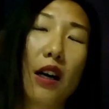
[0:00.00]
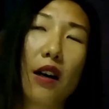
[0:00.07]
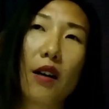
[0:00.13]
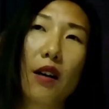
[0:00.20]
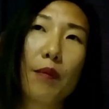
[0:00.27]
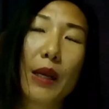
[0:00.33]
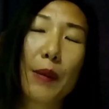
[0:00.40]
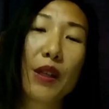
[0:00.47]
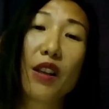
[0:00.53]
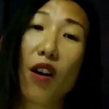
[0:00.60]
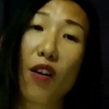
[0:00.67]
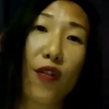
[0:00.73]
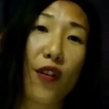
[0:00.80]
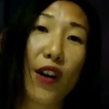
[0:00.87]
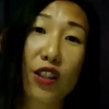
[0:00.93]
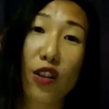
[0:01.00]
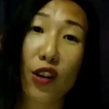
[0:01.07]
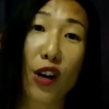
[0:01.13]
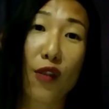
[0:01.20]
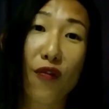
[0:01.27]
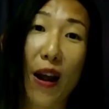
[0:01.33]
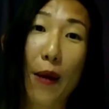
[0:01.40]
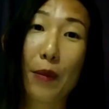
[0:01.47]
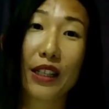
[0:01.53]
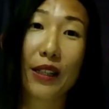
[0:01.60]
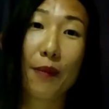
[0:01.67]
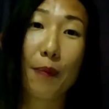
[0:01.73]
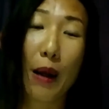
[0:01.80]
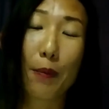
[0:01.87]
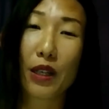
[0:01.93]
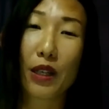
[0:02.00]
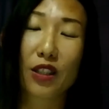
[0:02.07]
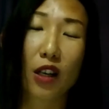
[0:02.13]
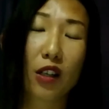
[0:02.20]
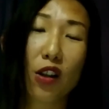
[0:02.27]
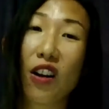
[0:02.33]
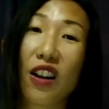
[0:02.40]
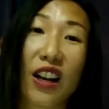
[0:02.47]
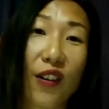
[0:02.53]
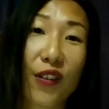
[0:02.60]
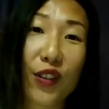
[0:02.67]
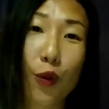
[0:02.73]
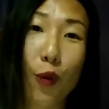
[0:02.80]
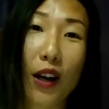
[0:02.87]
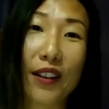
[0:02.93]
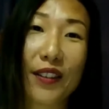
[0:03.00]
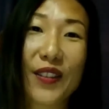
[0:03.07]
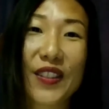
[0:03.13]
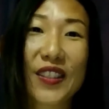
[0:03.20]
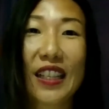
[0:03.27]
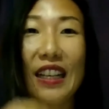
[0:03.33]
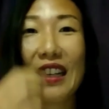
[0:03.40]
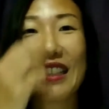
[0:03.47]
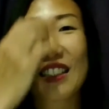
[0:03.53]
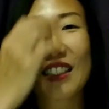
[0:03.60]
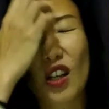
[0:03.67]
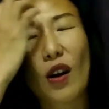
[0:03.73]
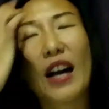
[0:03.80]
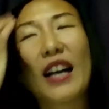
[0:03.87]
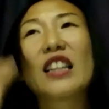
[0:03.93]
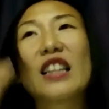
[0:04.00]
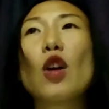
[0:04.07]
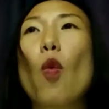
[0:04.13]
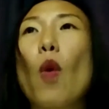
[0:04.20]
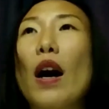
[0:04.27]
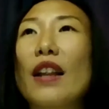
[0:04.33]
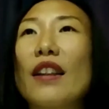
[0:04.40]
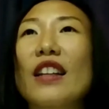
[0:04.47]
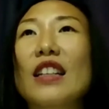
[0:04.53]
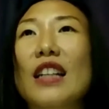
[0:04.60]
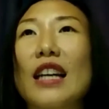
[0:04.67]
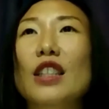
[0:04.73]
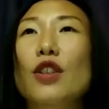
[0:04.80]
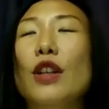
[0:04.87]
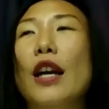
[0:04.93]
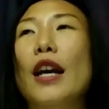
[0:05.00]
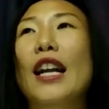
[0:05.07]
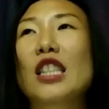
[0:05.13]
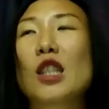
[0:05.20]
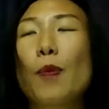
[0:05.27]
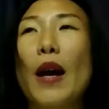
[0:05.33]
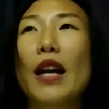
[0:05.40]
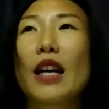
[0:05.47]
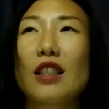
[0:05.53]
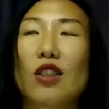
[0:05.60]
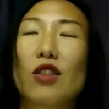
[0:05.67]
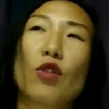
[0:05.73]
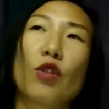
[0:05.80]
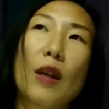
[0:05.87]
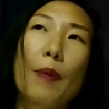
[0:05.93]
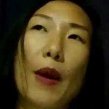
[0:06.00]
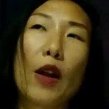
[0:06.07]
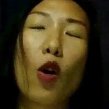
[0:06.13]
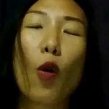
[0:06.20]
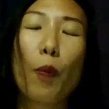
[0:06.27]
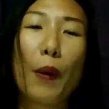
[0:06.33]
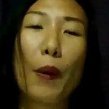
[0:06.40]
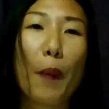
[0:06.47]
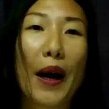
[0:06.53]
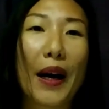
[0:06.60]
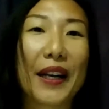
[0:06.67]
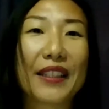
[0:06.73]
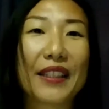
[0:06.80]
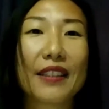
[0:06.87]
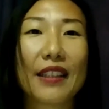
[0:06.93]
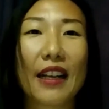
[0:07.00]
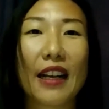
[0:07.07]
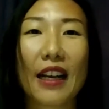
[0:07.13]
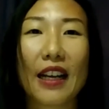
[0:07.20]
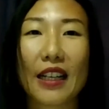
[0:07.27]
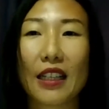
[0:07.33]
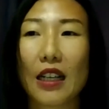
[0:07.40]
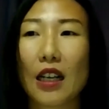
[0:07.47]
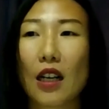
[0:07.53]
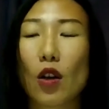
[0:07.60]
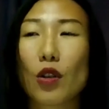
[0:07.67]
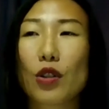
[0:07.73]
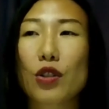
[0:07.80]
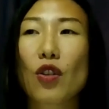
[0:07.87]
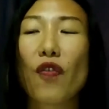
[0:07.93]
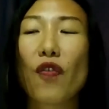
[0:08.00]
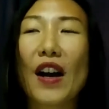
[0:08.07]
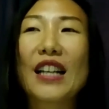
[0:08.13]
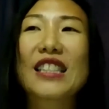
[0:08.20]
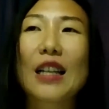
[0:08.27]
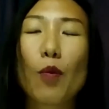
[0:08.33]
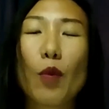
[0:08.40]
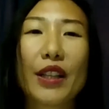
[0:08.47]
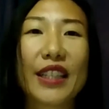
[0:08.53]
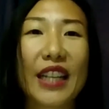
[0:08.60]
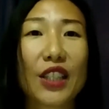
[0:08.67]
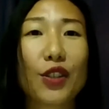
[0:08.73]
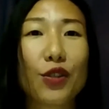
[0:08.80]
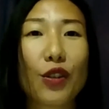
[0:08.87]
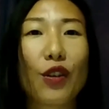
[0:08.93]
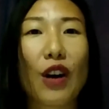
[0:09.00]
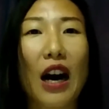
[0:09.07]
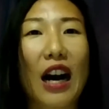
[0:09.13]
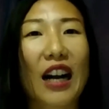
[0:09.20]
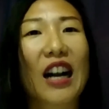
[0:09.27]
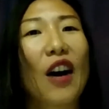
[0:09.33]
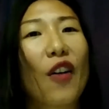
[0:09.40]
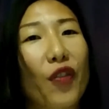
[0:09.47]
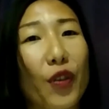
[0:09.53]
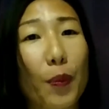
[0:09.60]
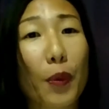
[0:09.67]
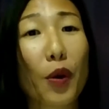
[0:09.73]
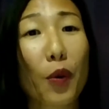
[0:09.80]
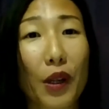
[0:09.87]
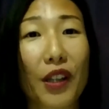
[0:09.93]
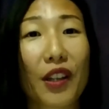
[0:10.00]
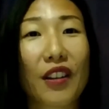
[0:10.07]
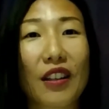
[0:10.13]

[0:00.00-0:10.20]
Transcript: maybe your friends or your family members or your loved ones. So I think one thing that you can expect is to keep an open mind, and also find someone that you are comfortable with.